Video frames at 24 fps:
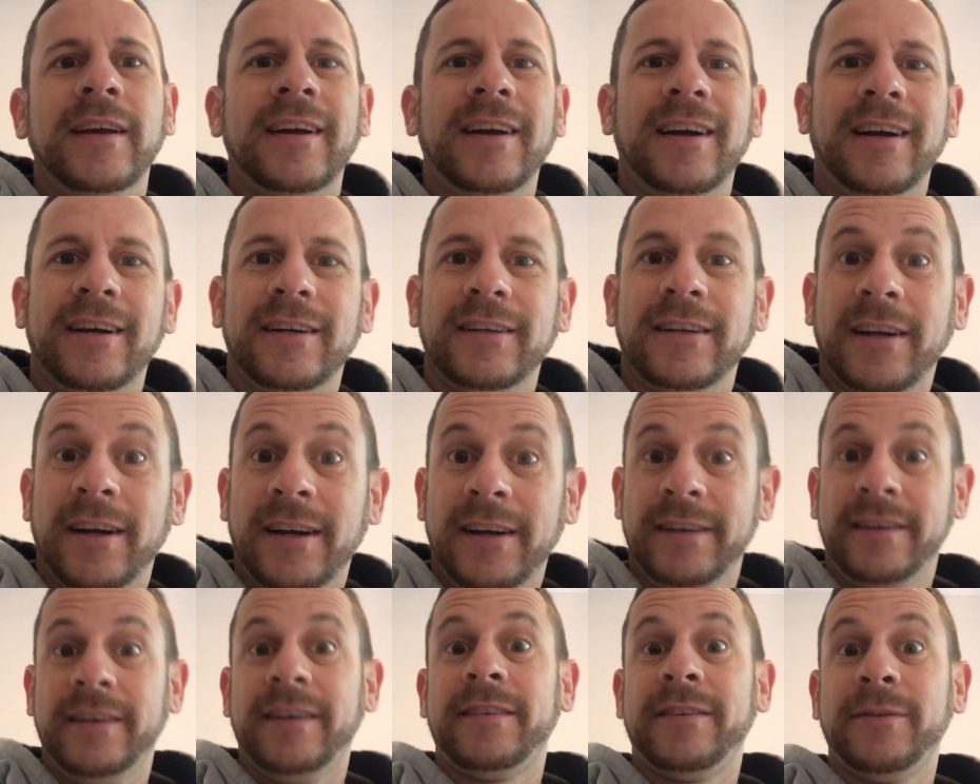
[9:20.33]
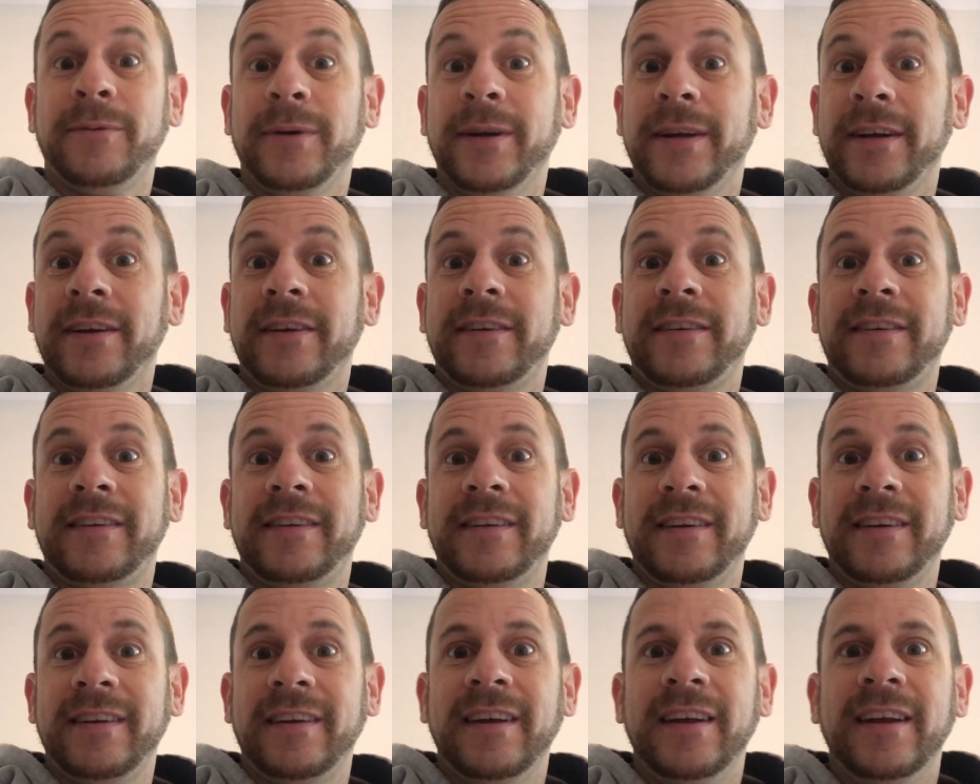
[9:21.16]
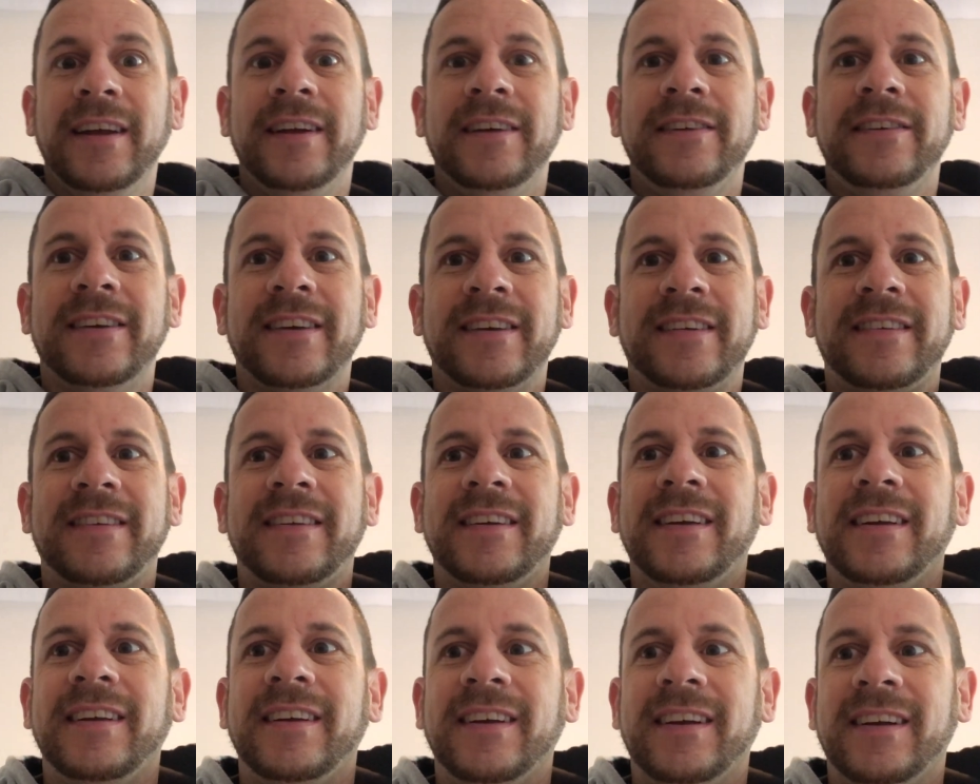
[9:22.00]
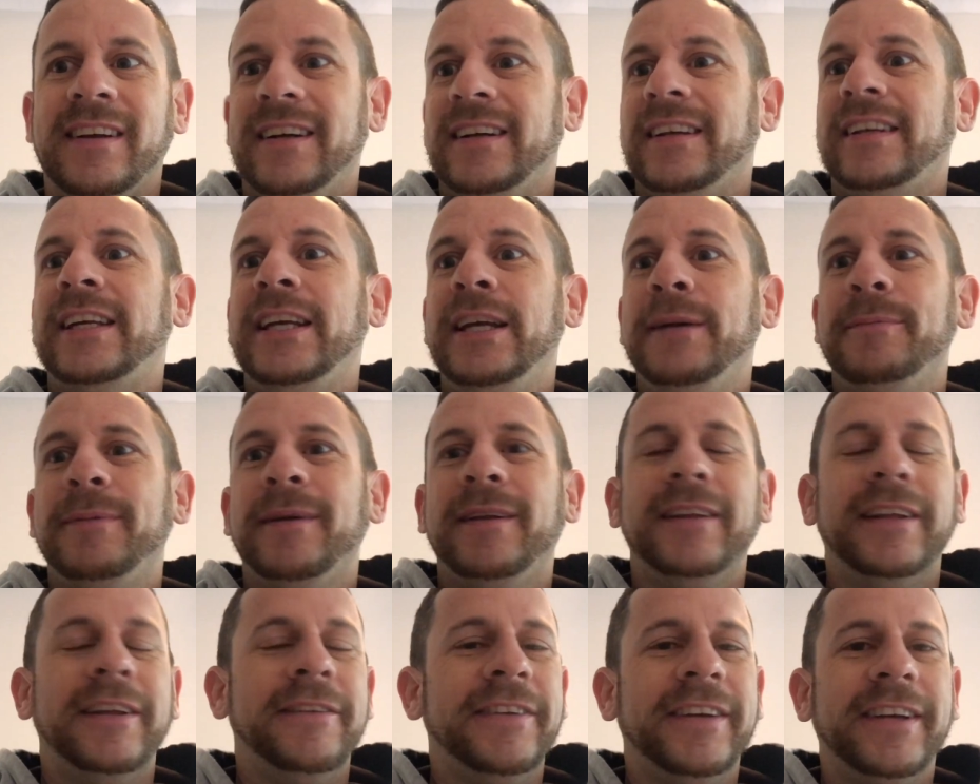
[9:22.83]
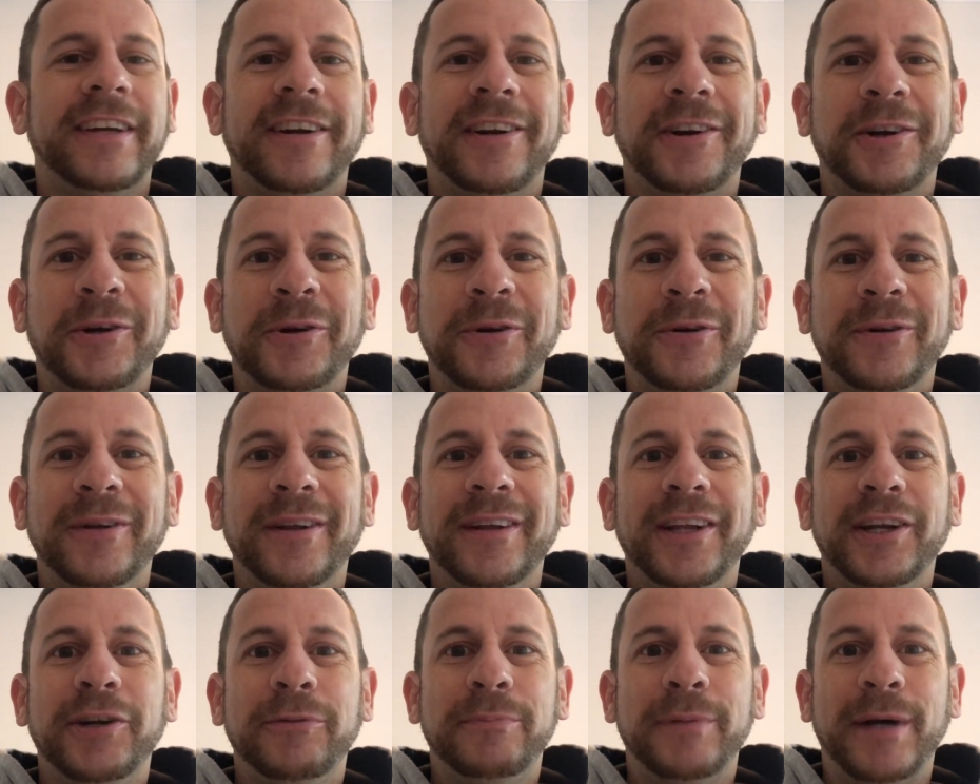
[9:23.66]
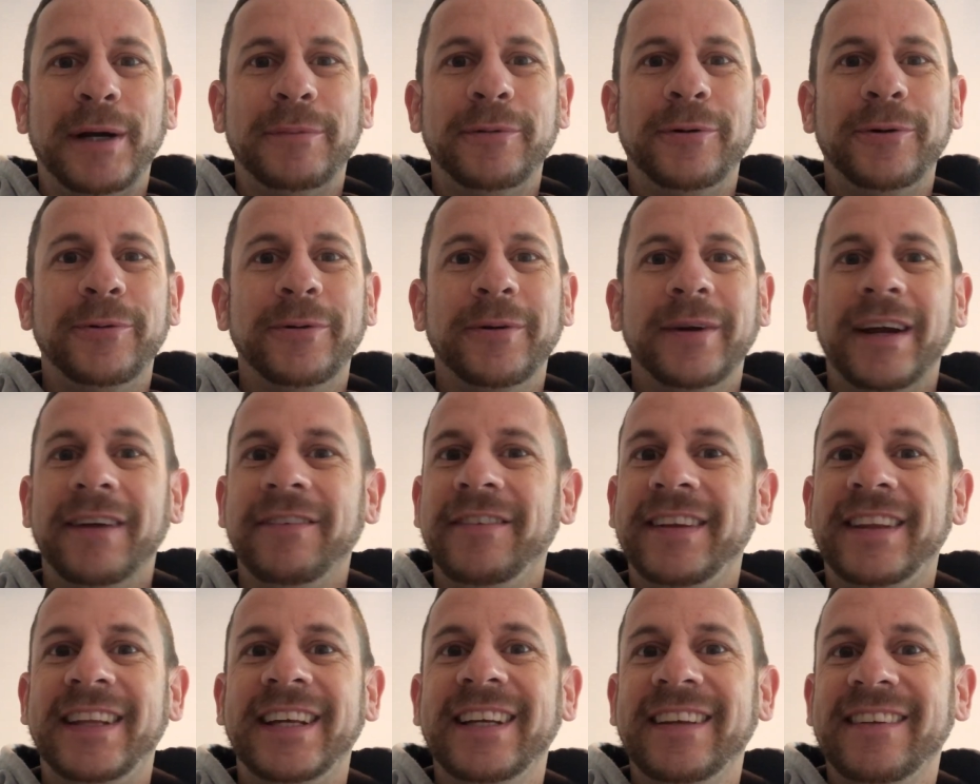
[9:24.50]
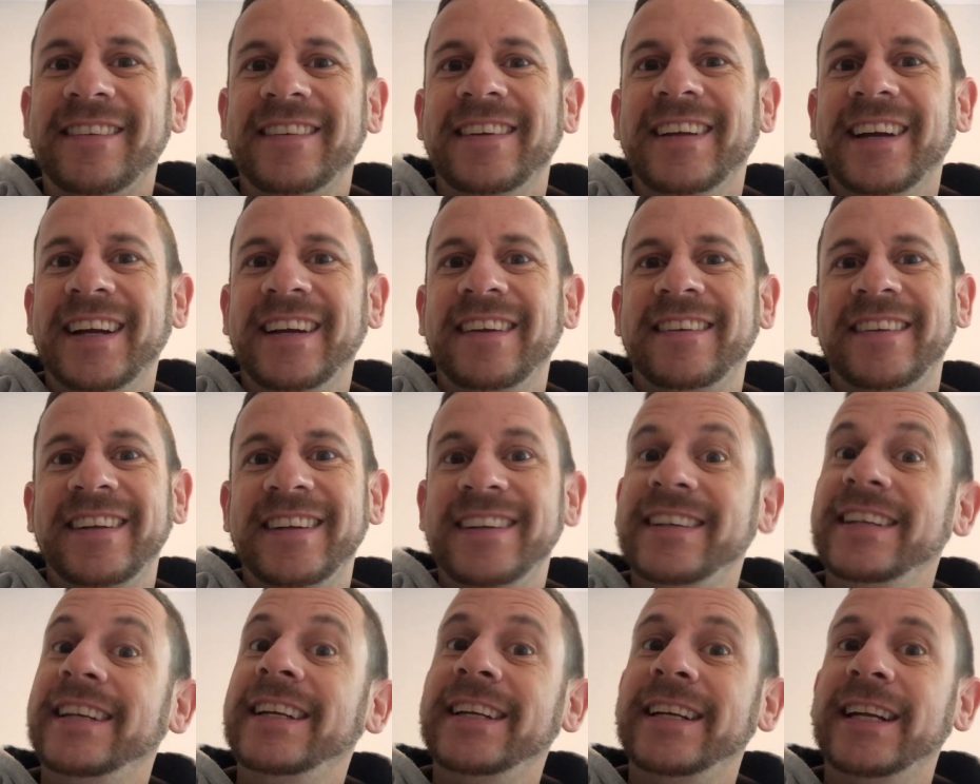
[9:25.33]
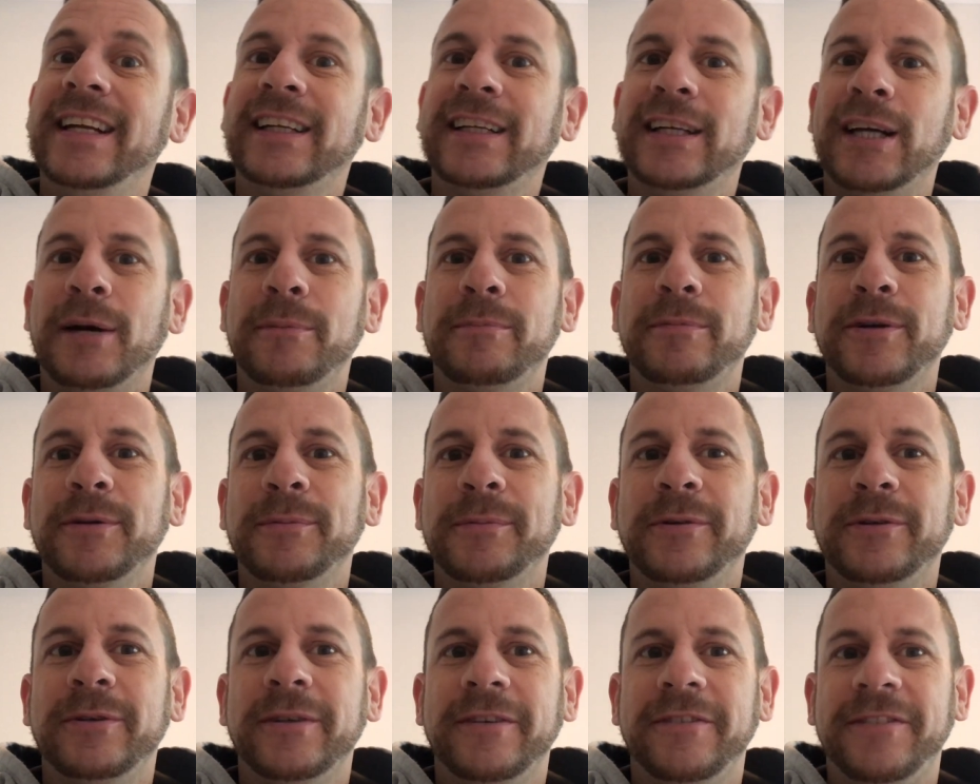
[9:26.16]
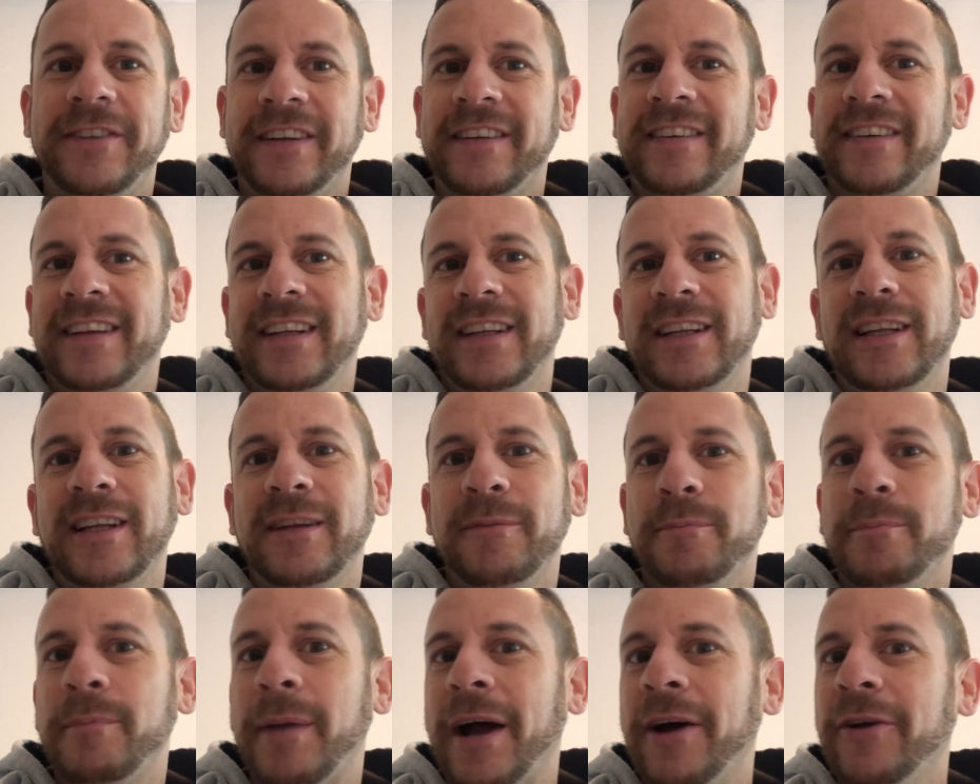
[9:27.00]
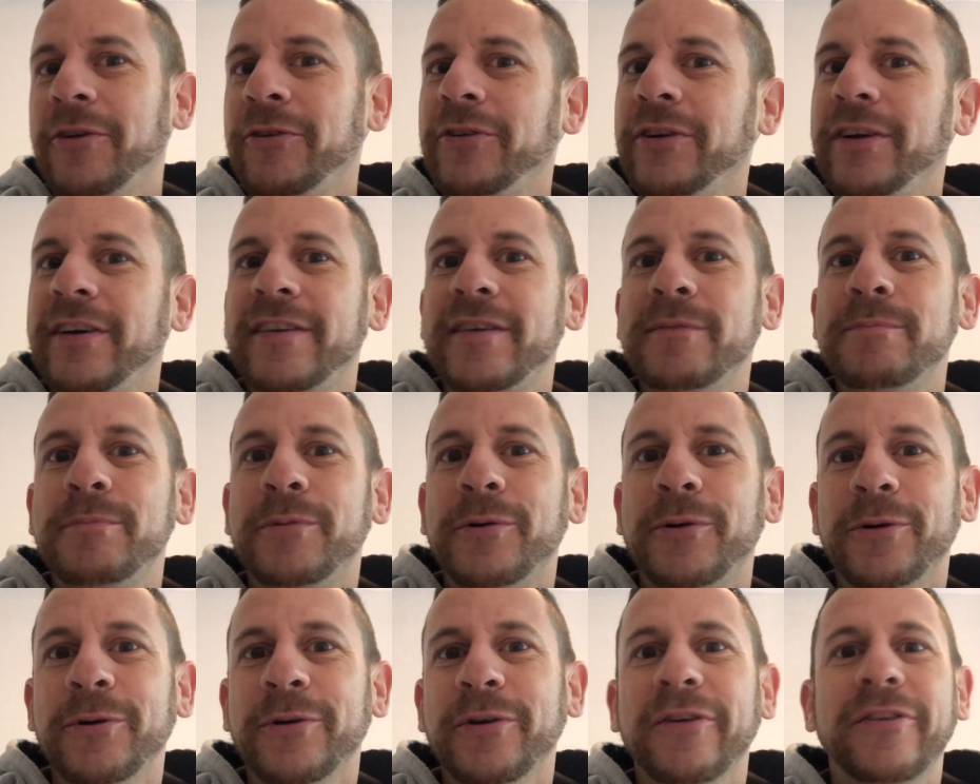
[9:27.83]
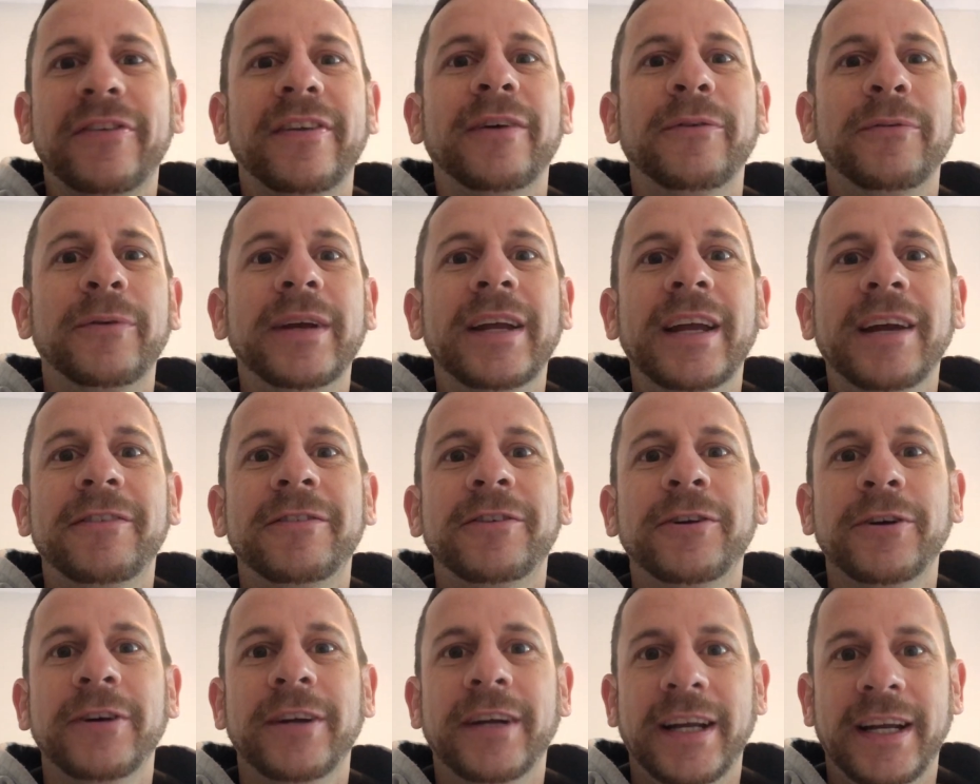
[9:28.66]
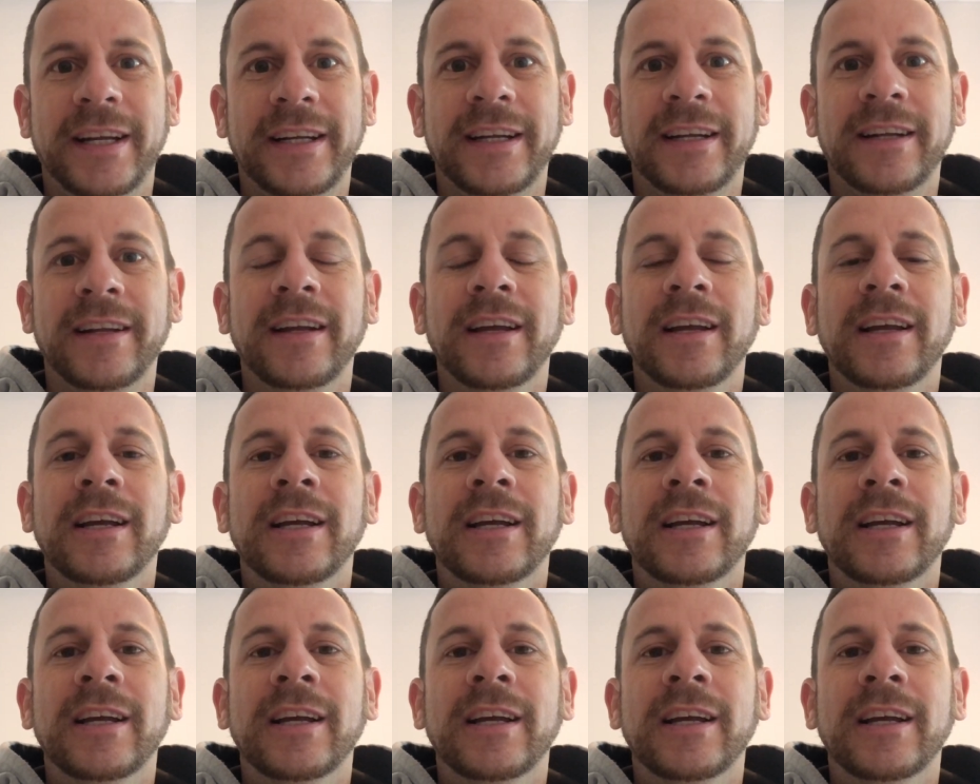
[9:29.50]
God doesn't want us to just keep living in our own little bubble where everything is nice and neat and comfortable and fits in boundaries and borders that we have created.